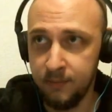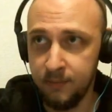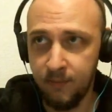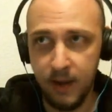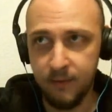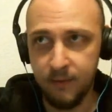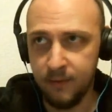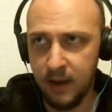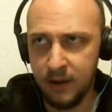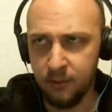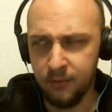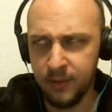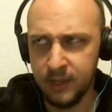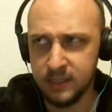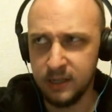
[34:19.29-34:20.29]
Vive, I
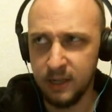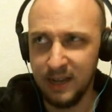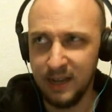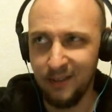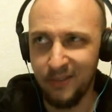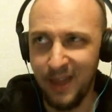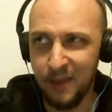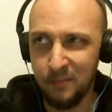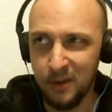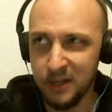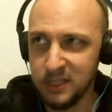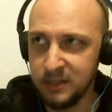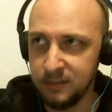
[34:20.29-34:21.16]
don't think has gone down that much.